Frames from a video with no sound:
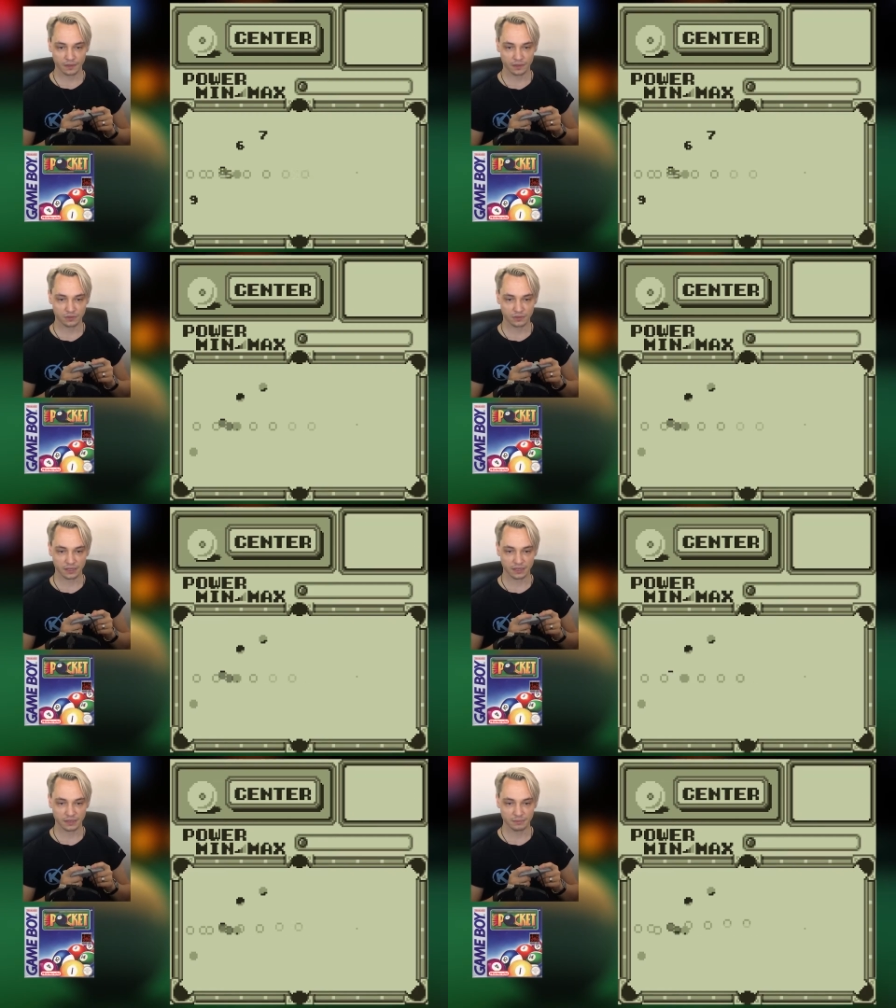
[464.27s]
oh,
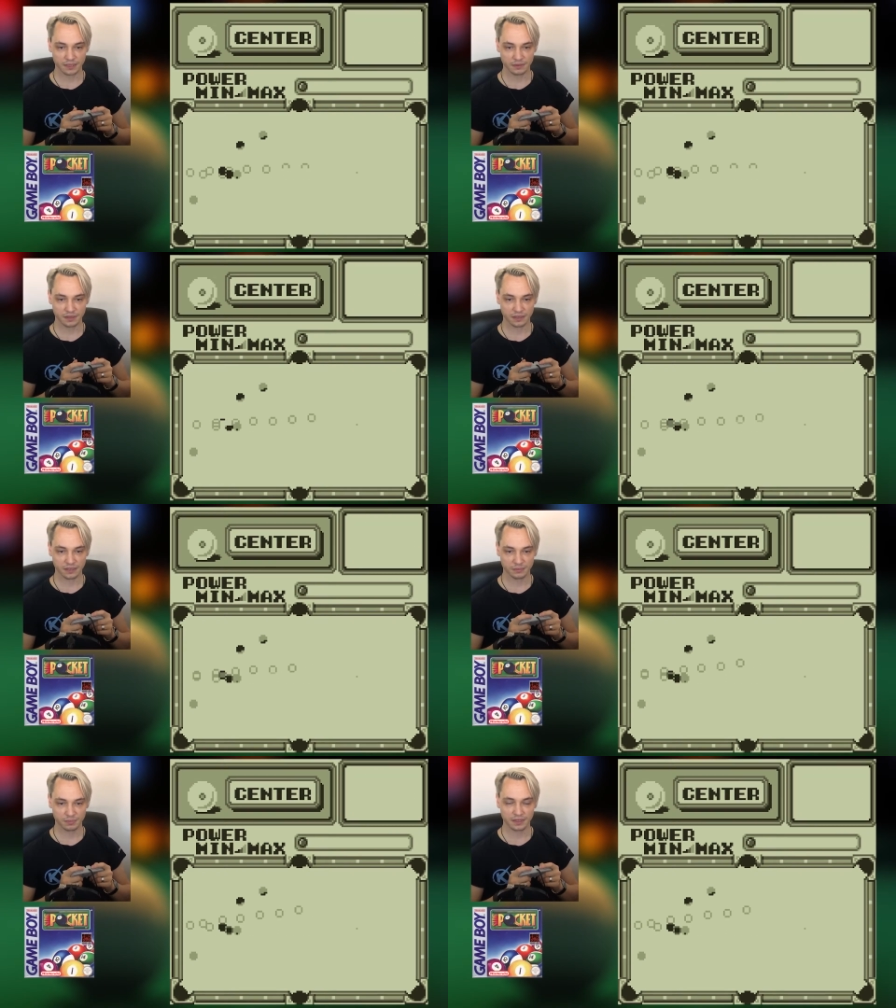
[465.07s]
I
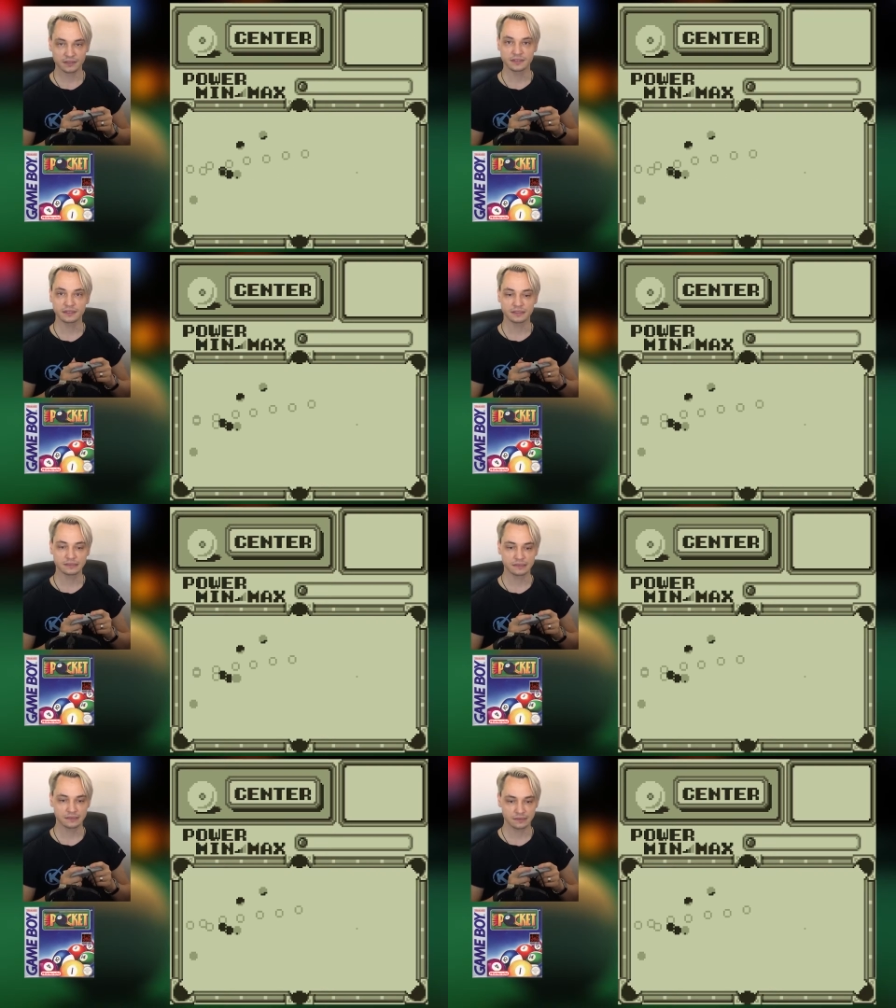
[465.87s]
had a penalty and
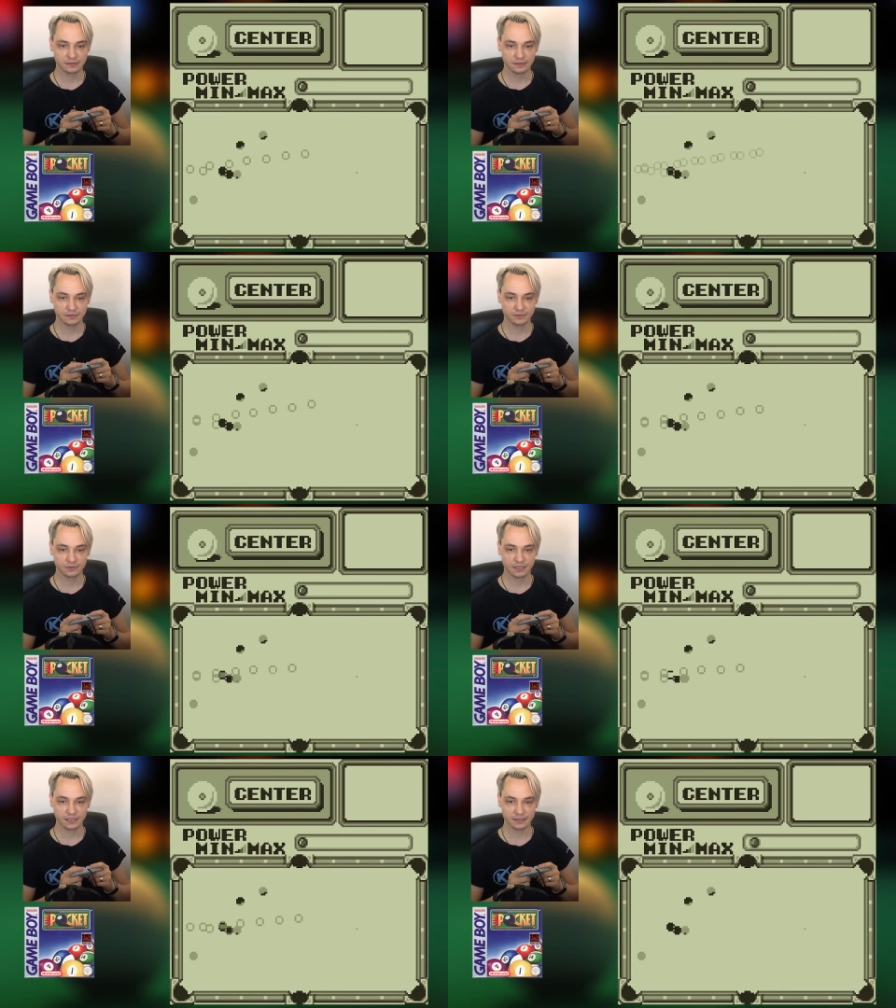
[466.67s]
didn't
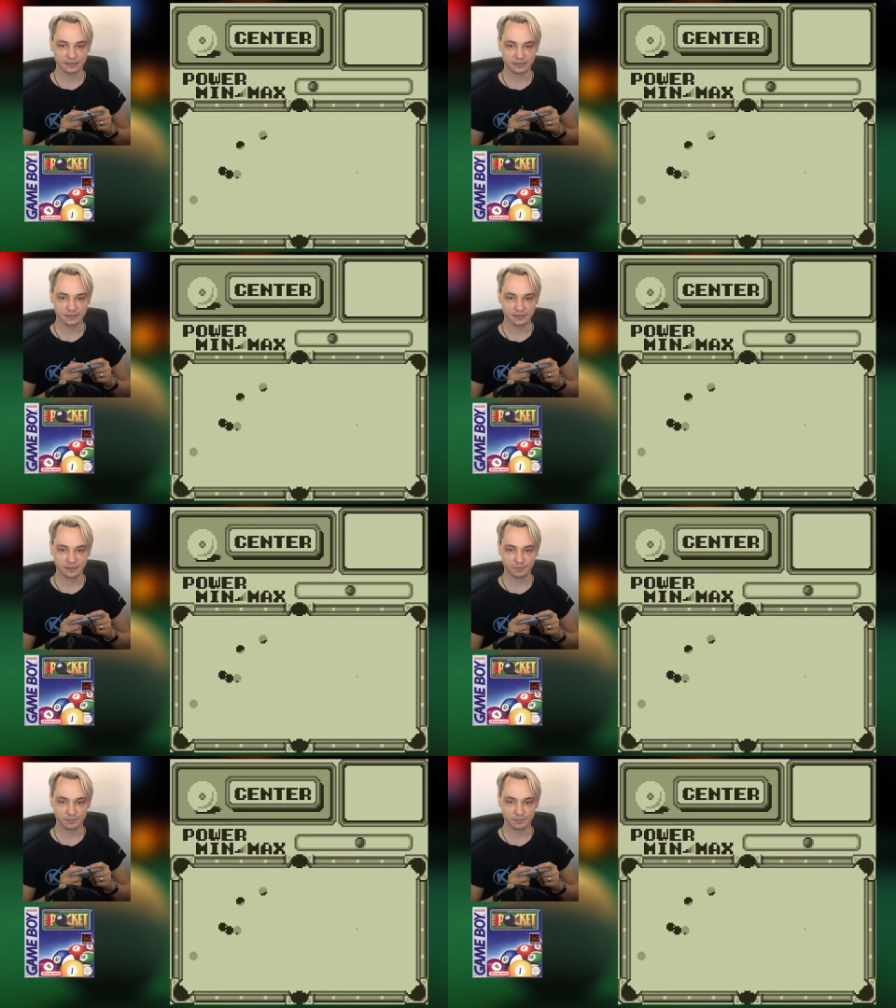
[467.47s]
realize this.